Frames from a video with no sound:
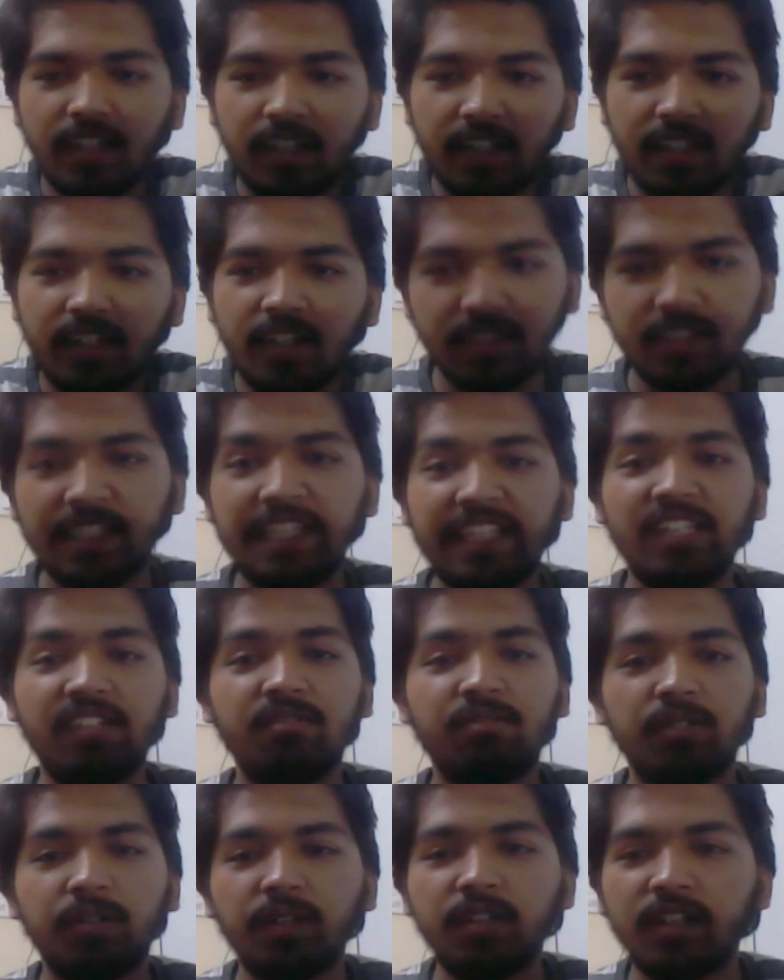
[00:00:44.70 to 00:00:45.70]
rated,
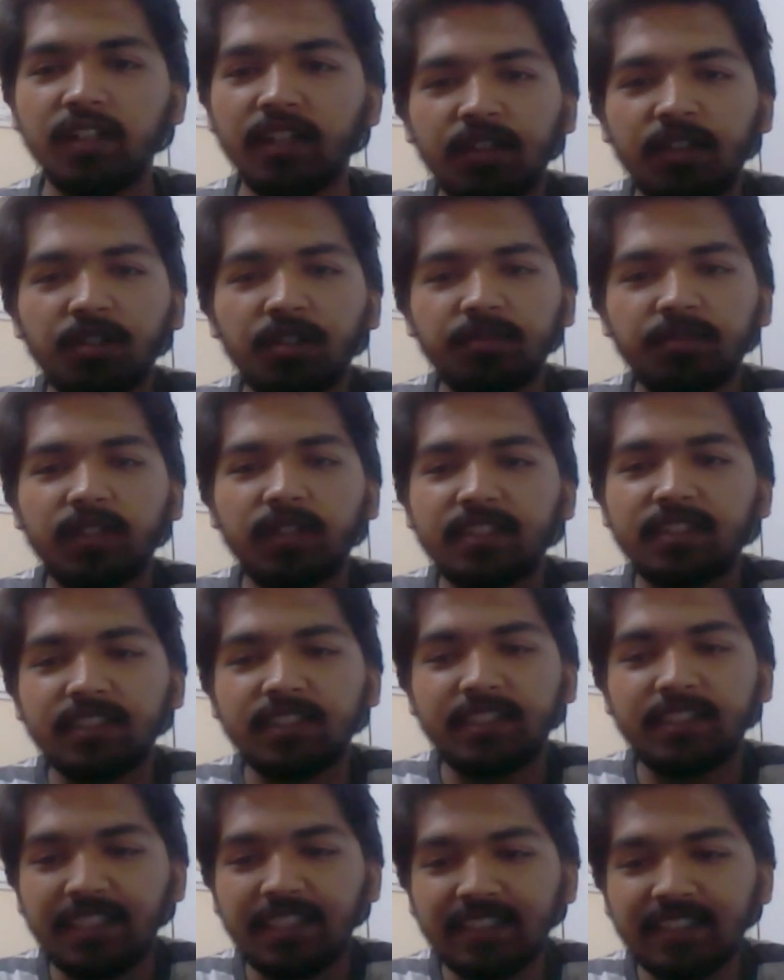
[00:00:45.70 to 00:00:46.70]
e4. Goes for
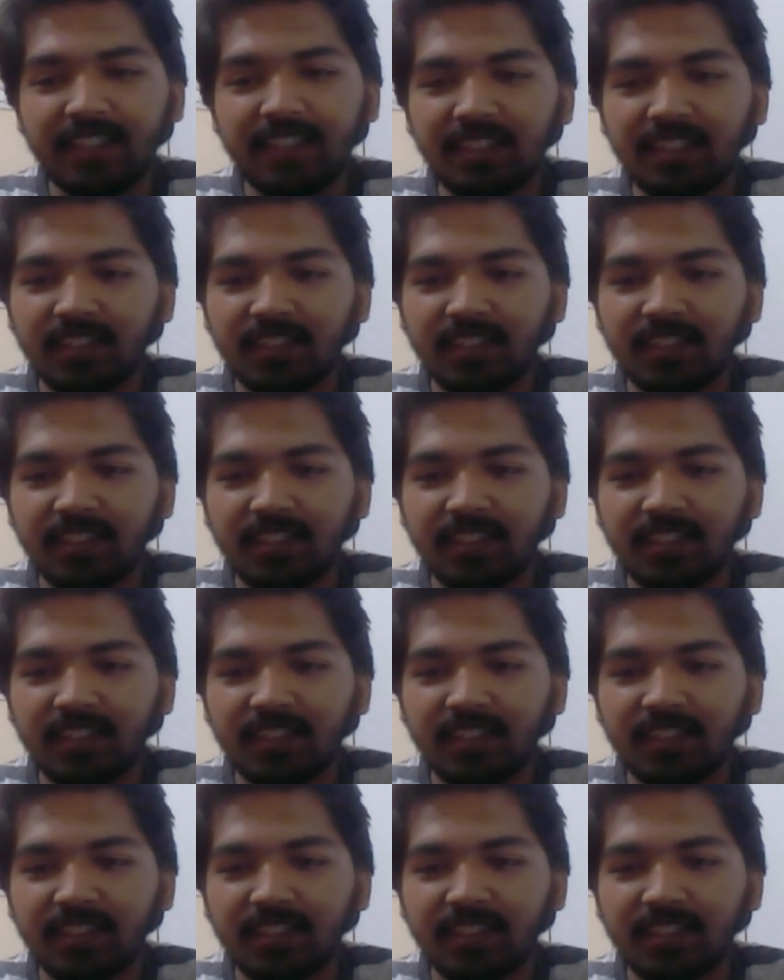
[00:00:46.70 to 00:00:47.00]
g6.